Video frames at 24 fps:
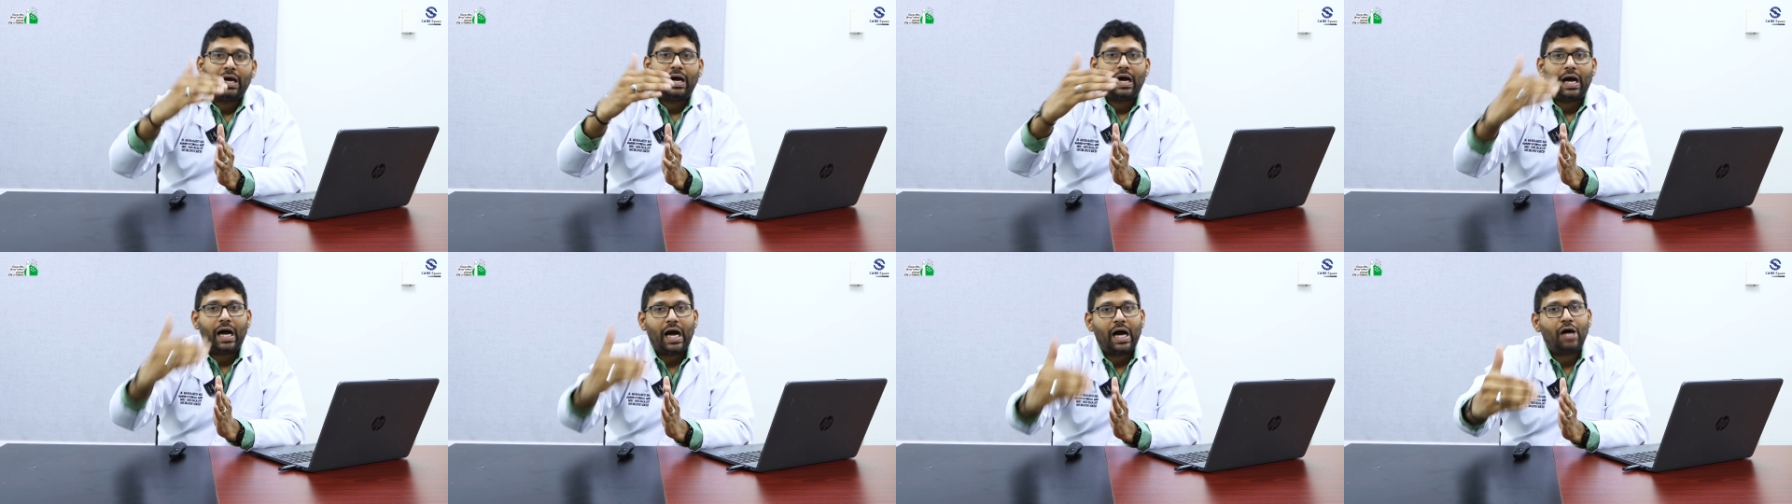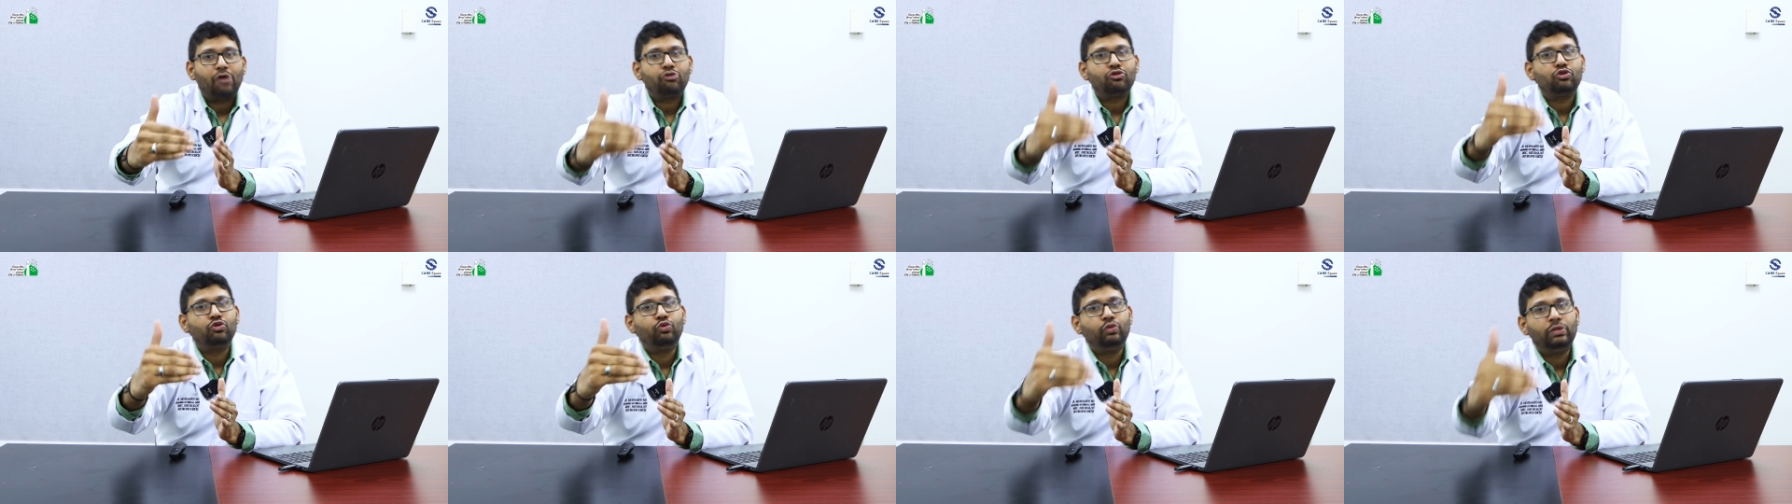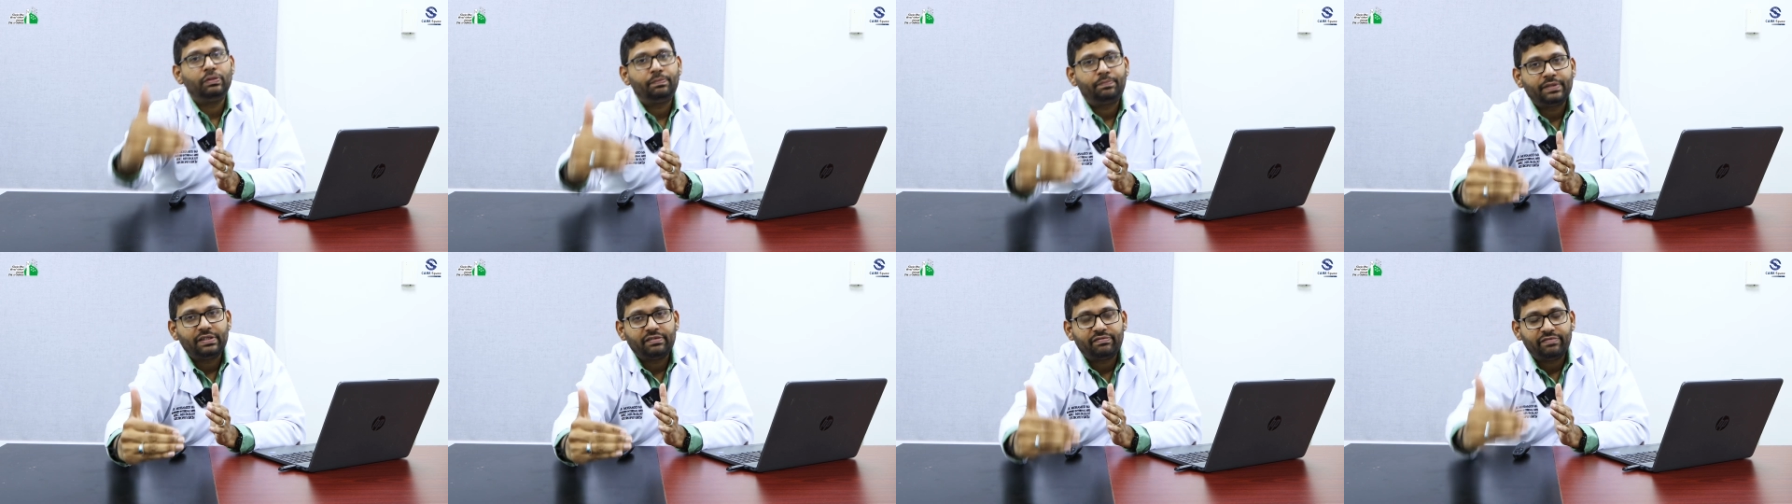how do
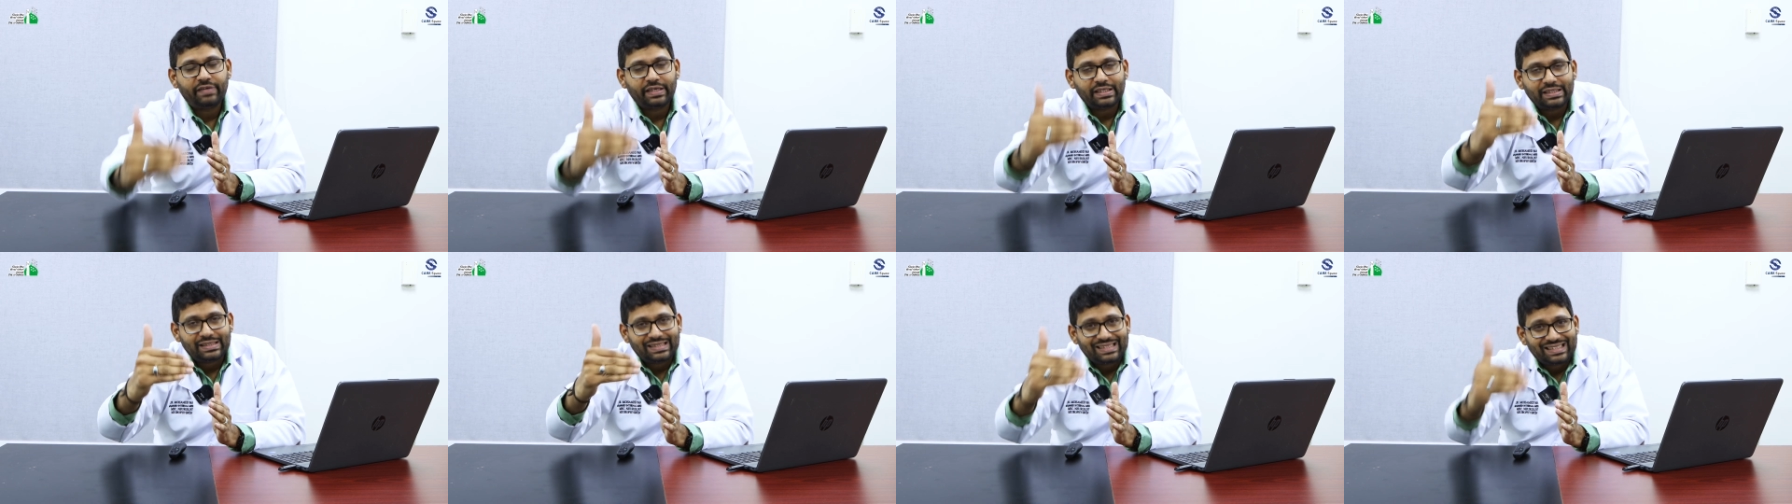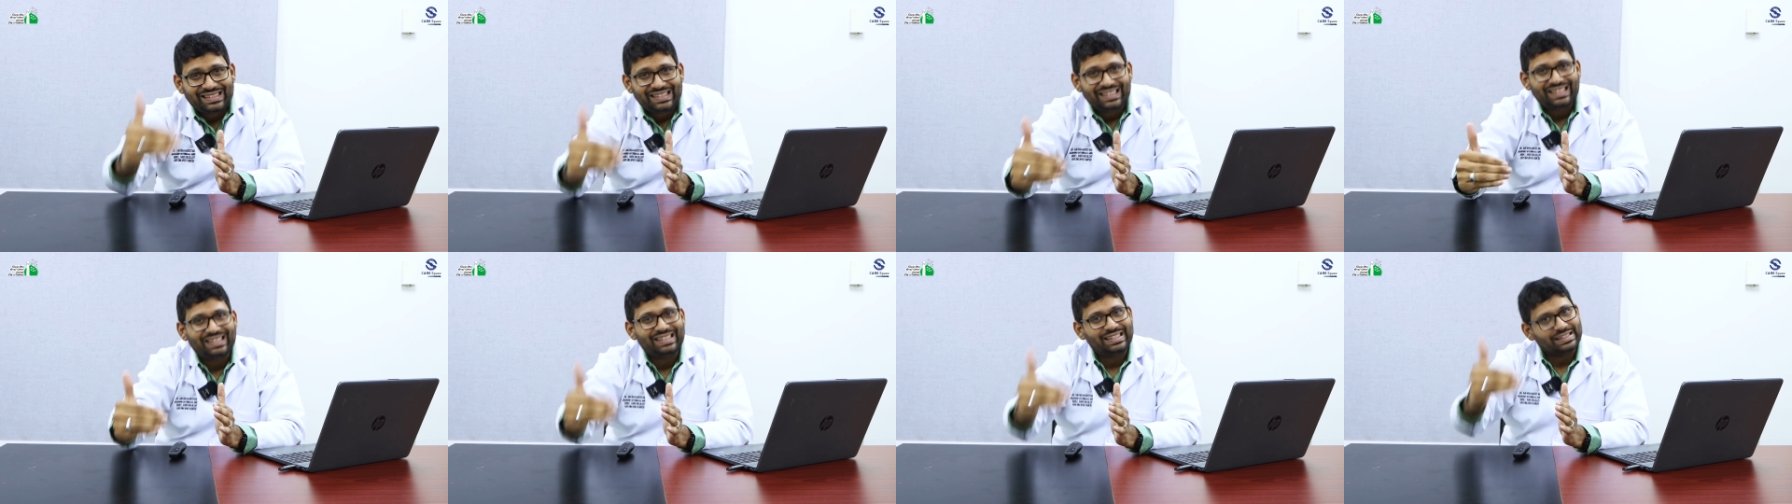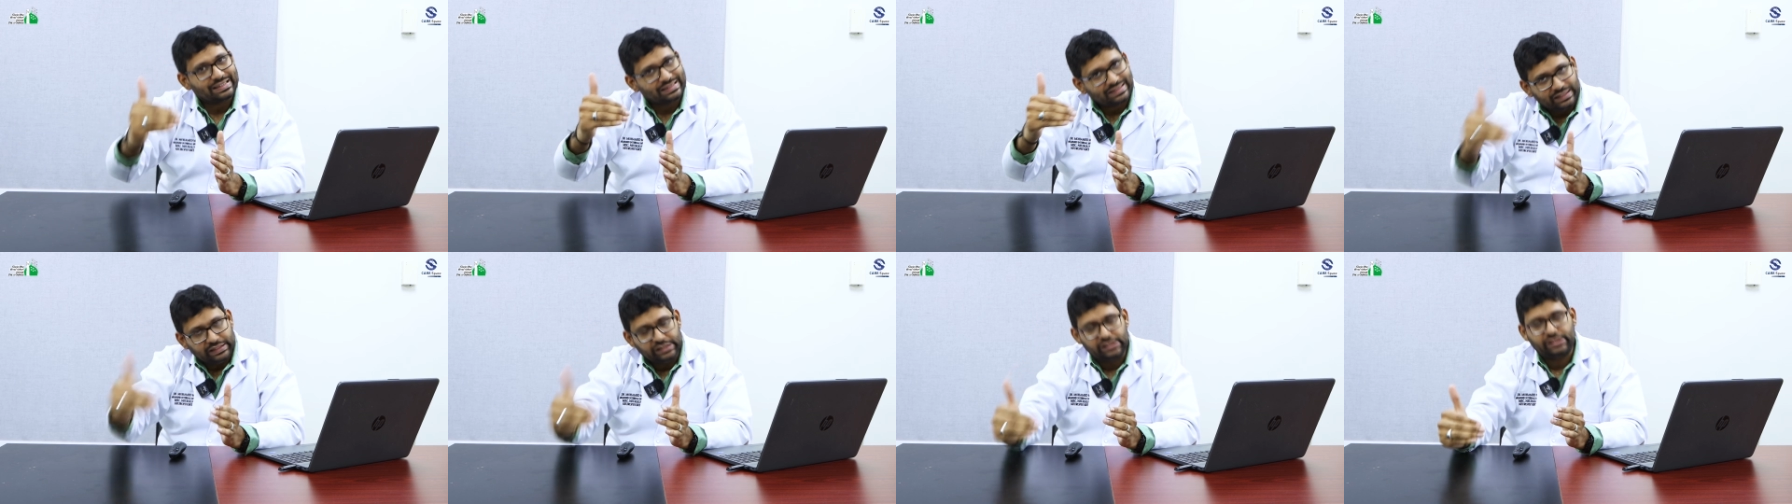we prevent
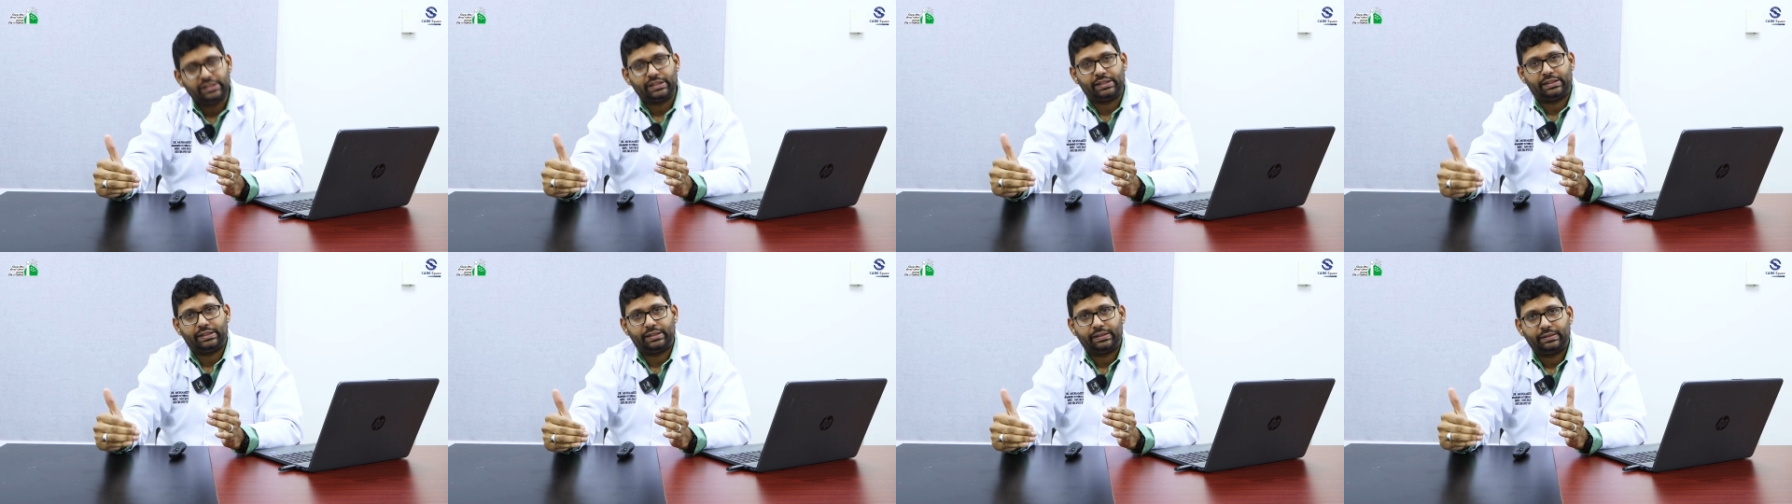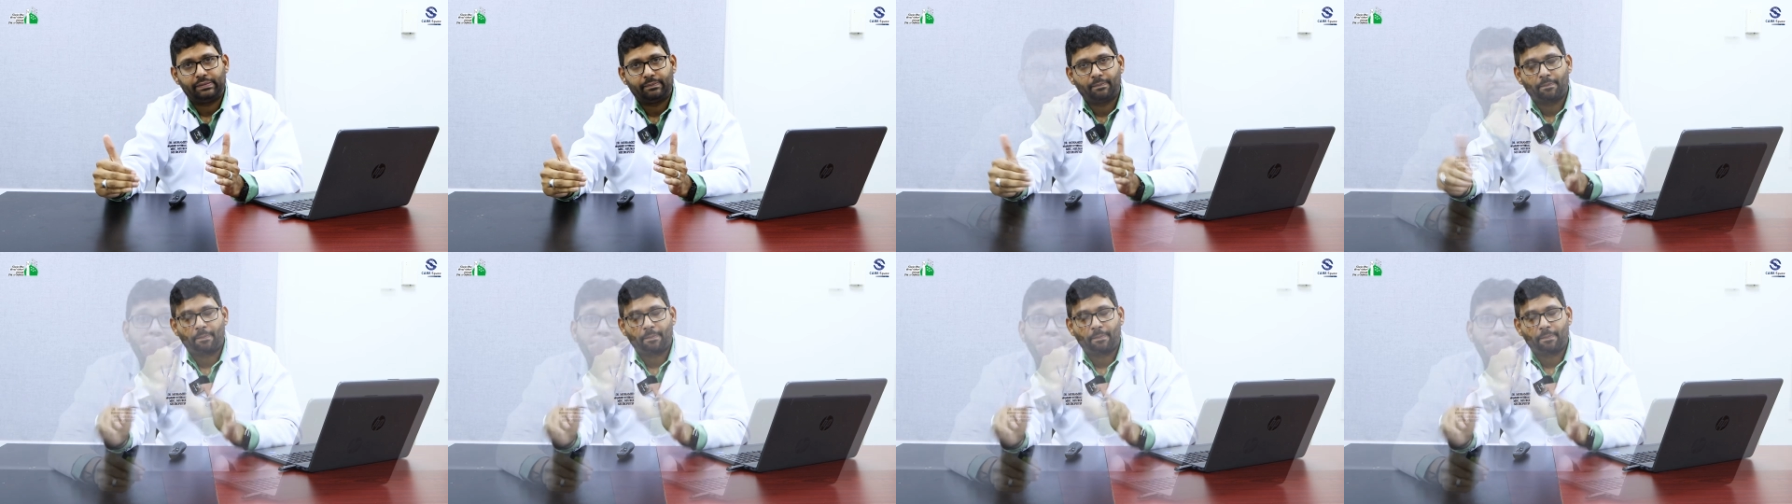serious injury?